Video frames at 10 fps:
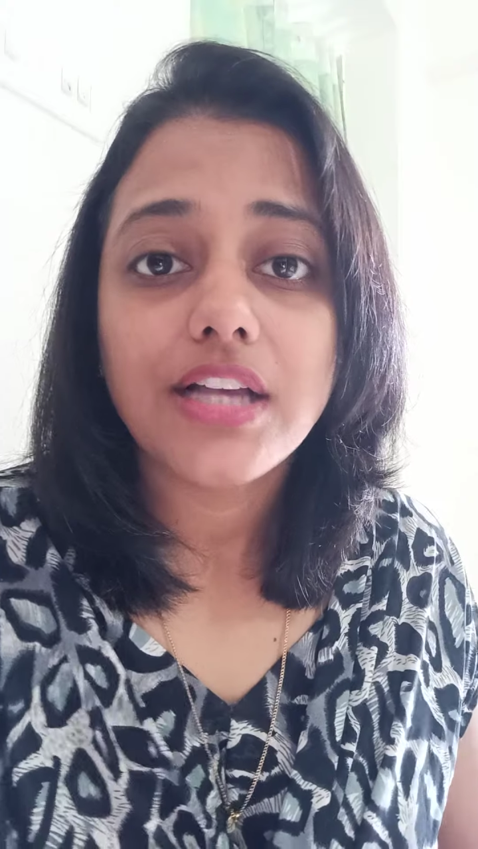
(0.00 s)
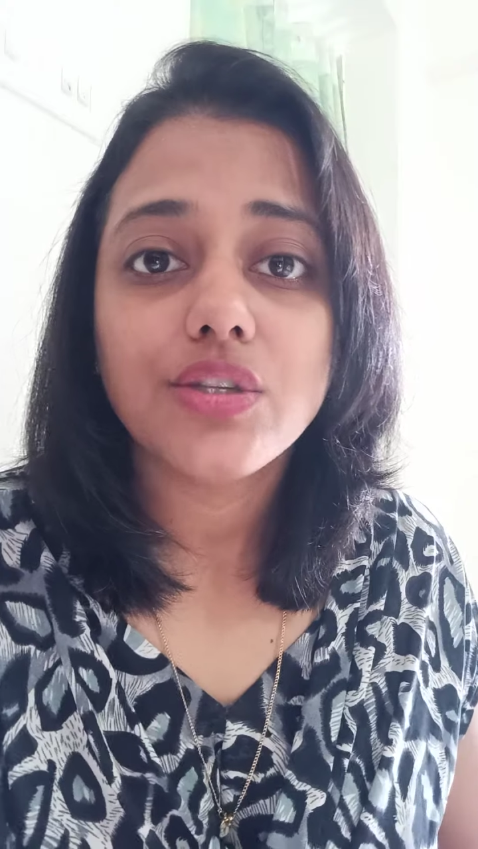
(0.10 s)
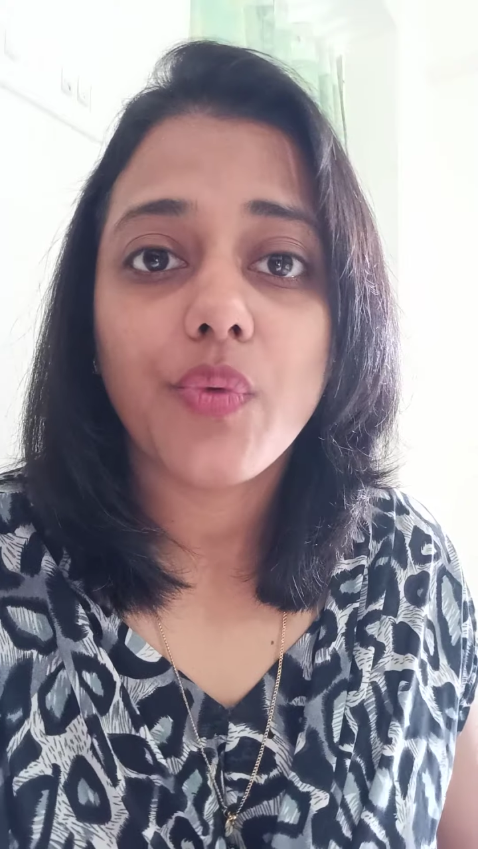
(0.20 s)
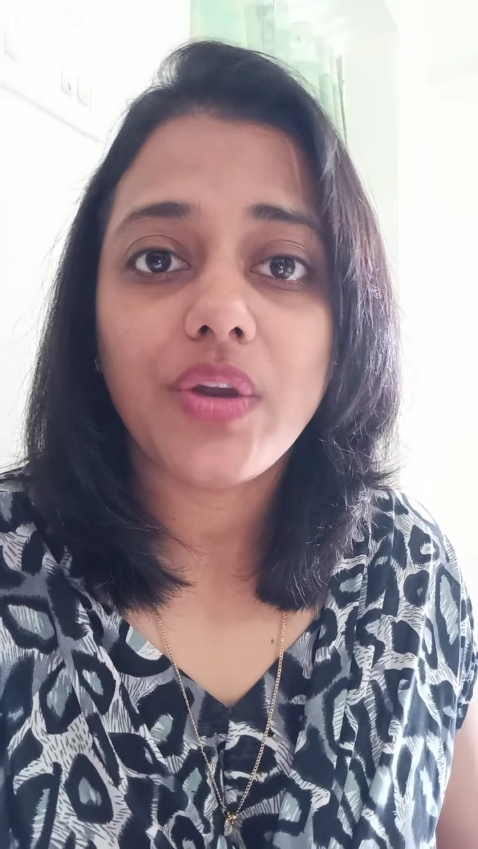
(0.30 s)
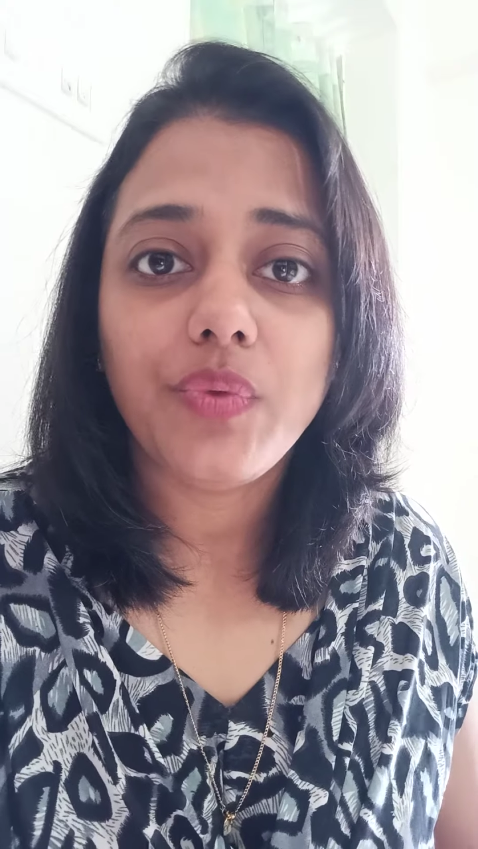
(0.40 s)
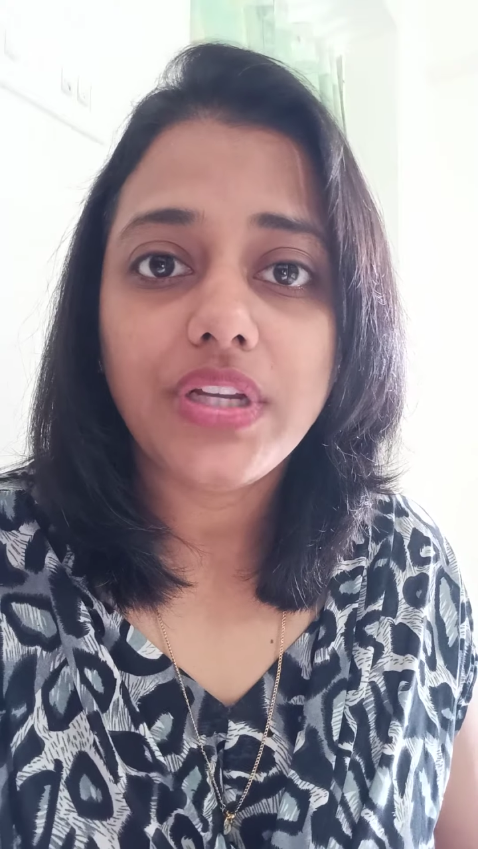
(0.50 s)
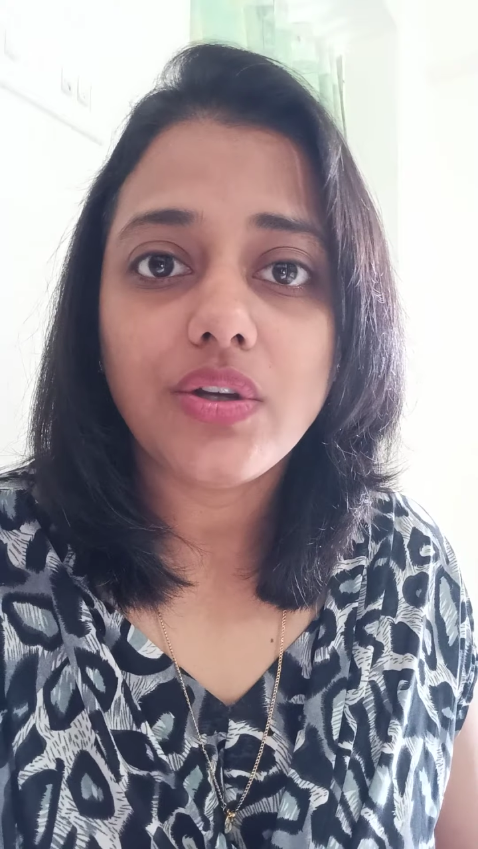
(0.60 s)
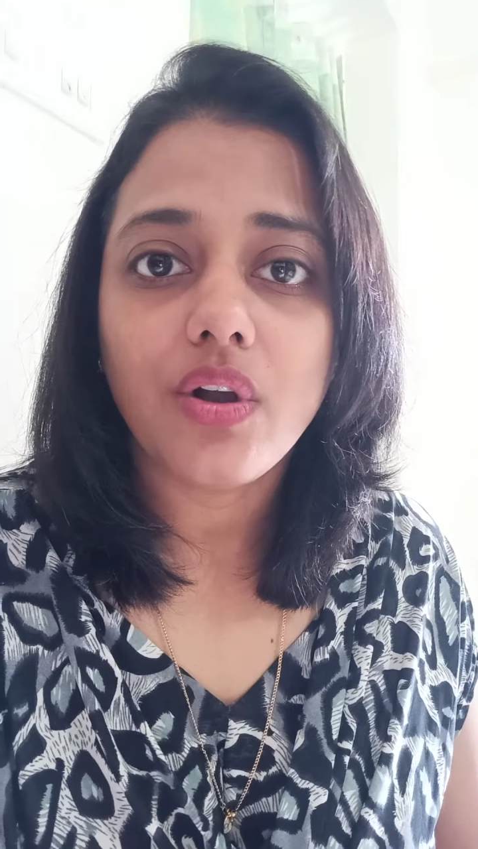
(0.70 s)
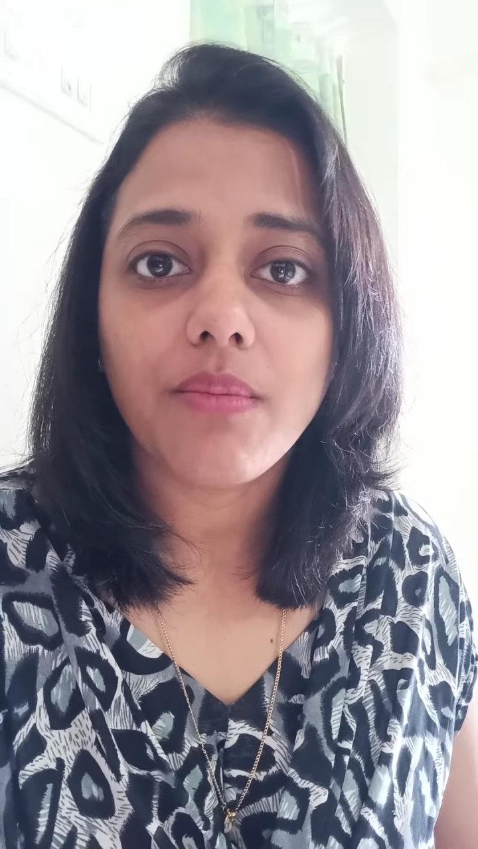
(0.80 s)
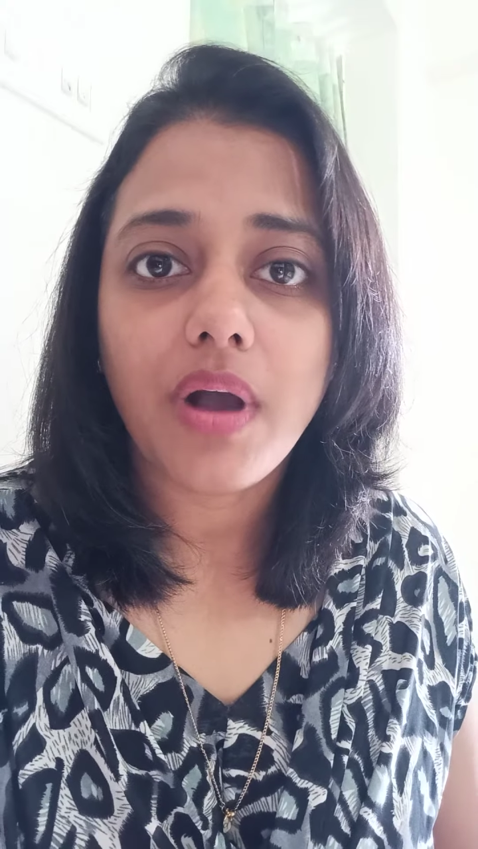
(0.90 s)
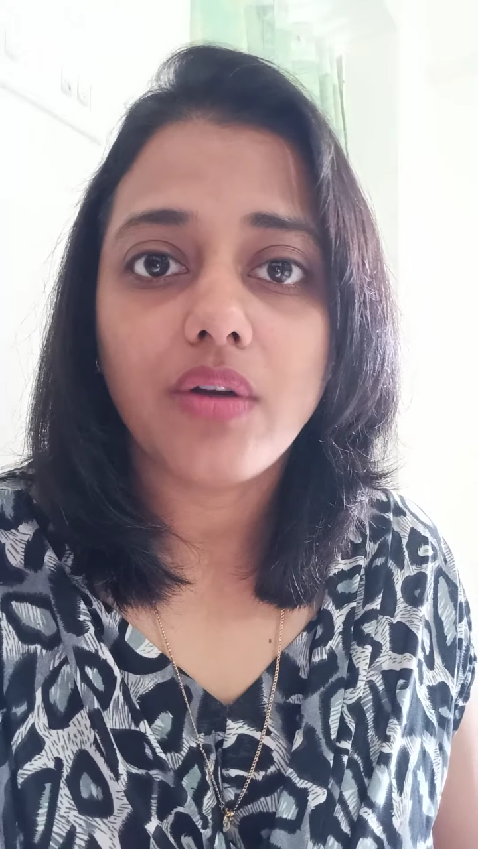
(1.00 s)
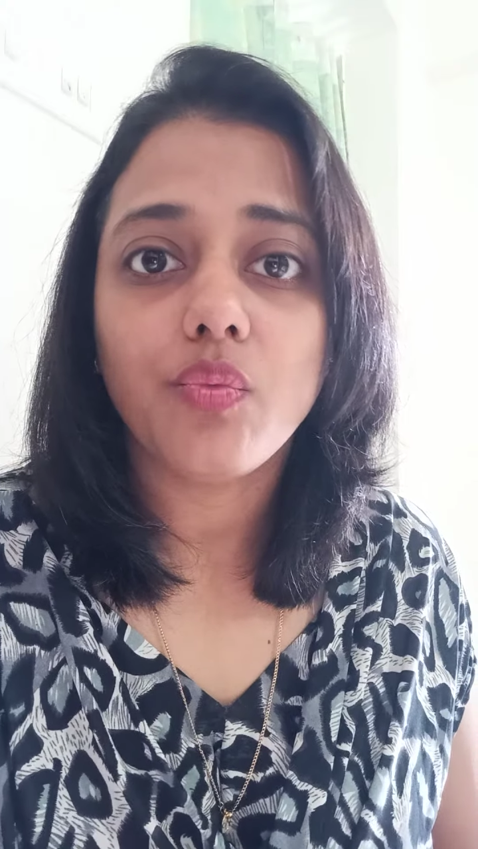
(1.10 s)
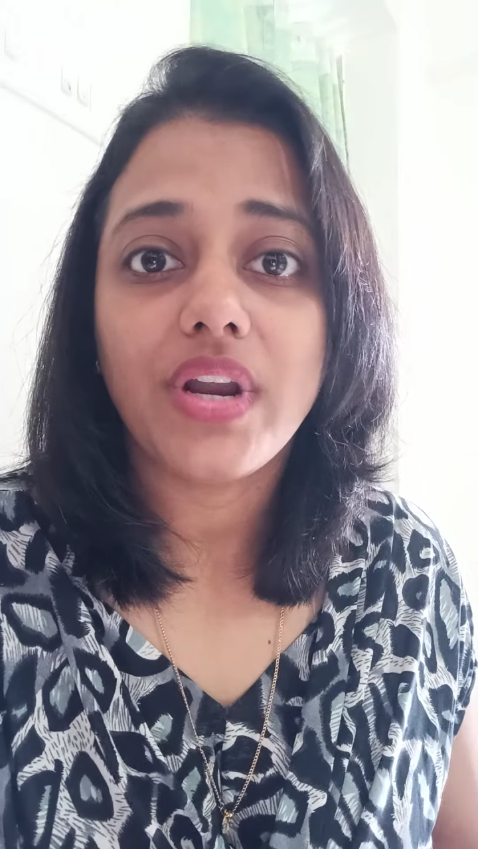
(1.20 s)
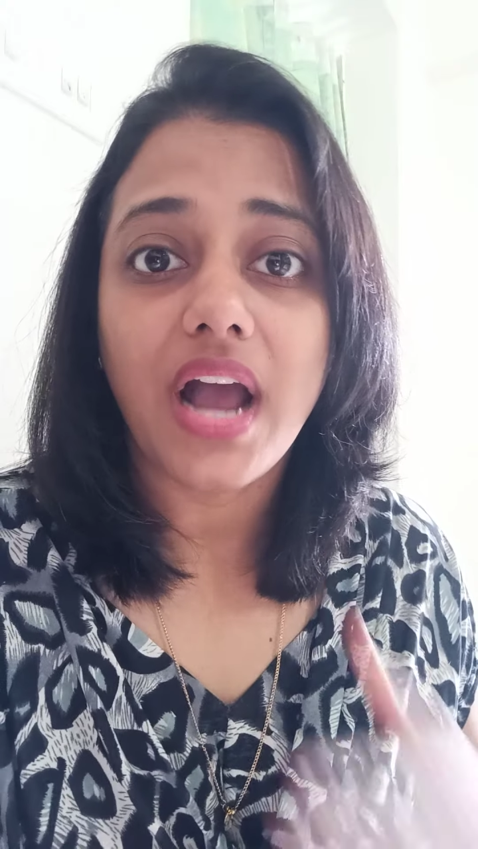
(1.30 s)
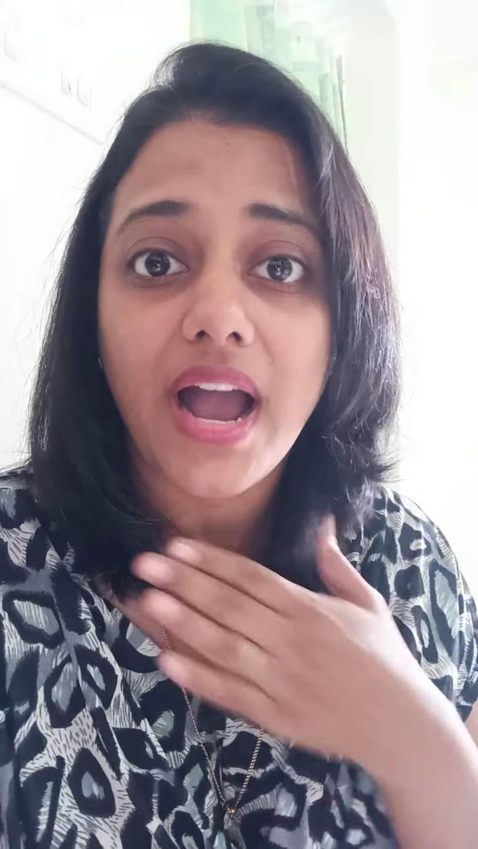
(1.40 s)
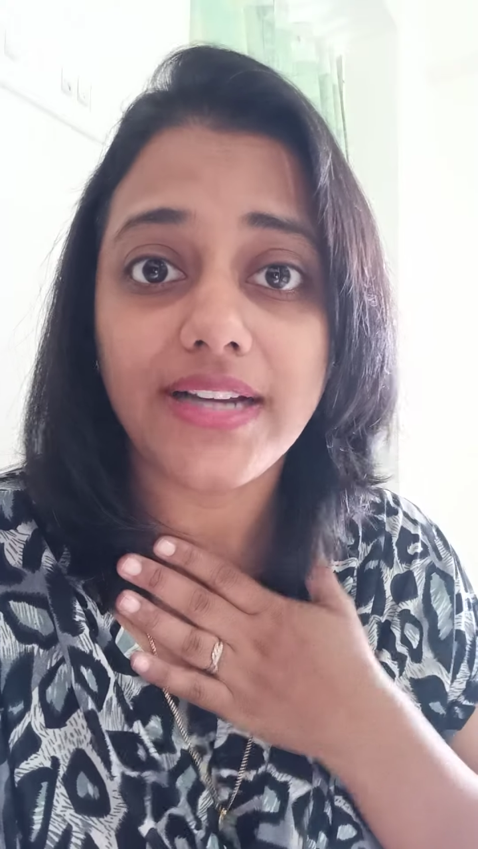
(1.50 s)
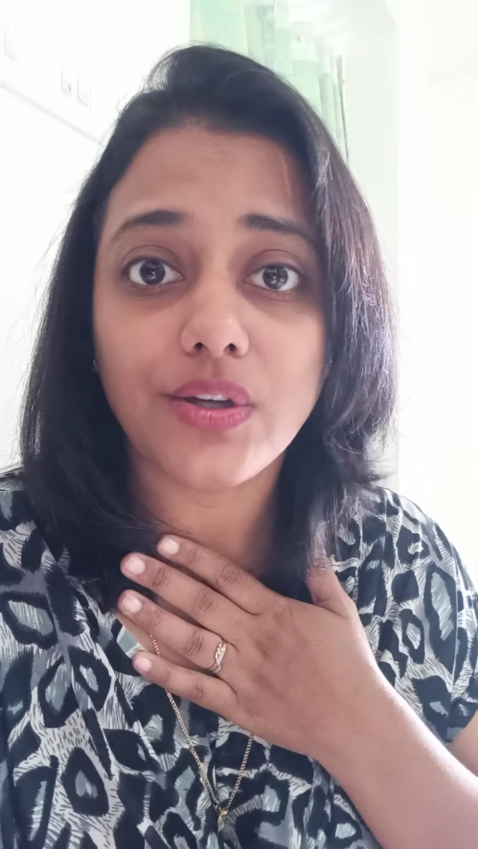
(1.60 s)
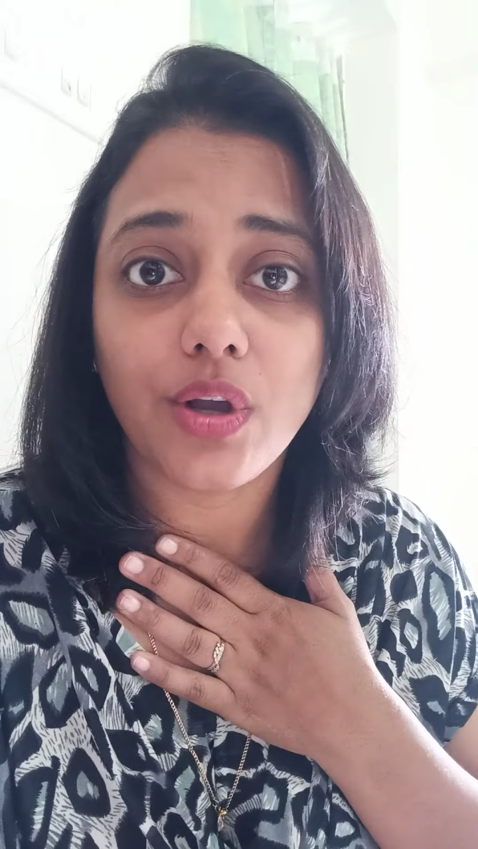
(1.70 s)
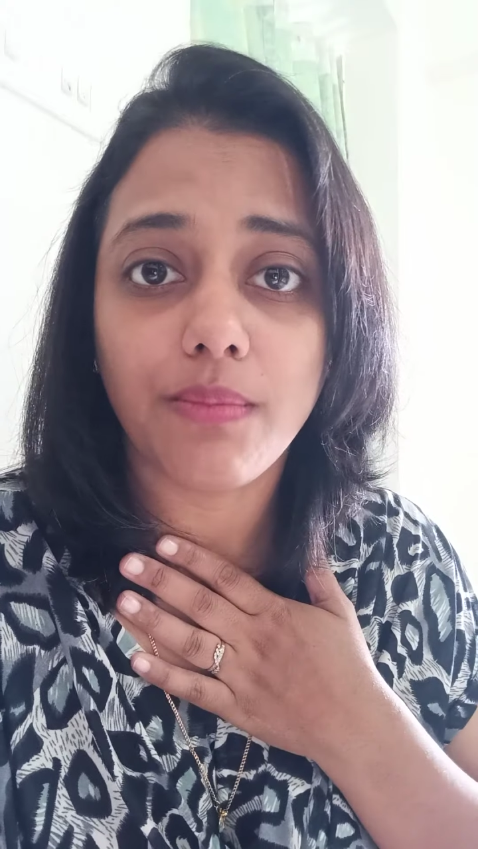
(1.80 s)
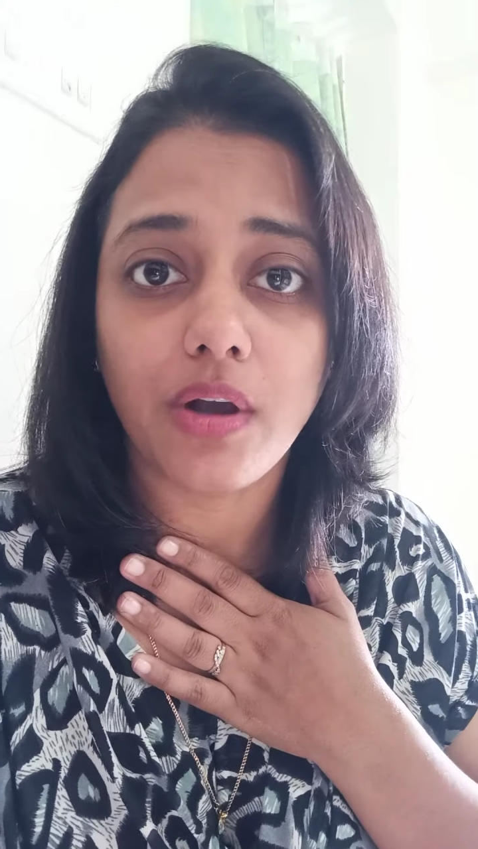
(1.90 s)
So when I talk
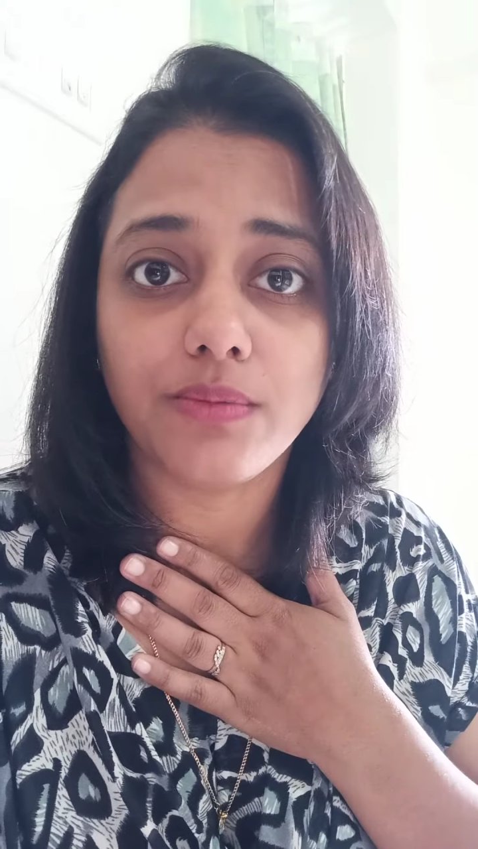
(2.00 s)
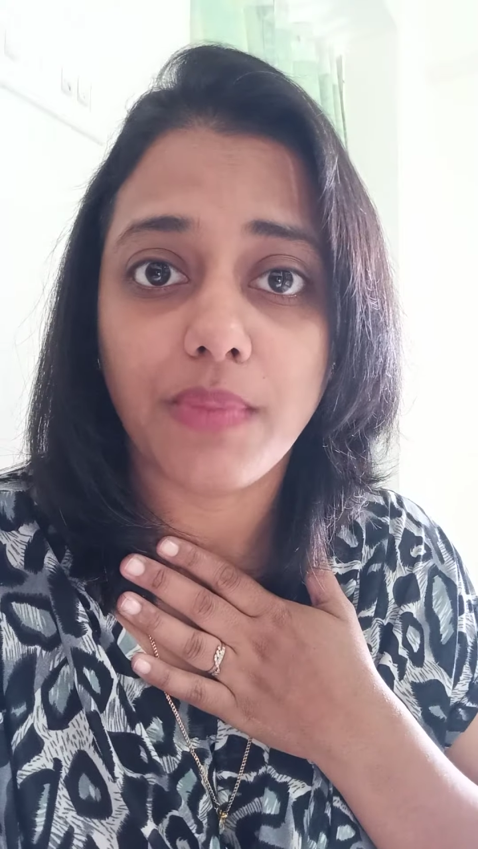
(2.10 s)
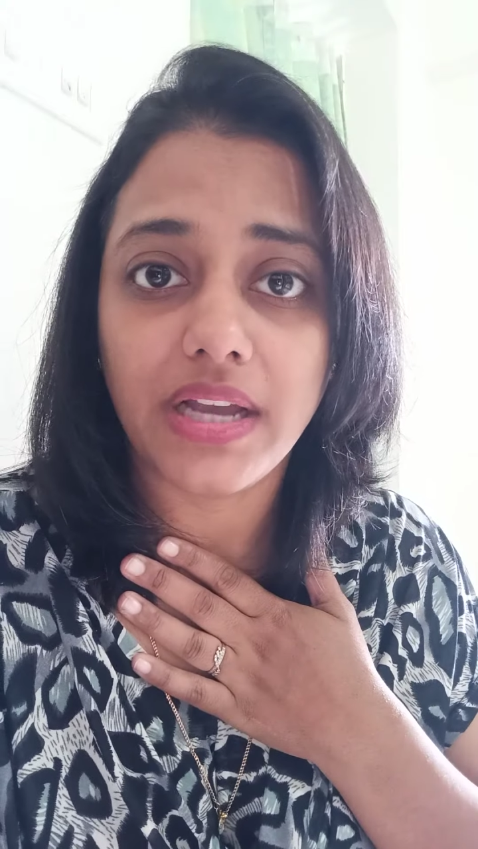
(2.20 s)
about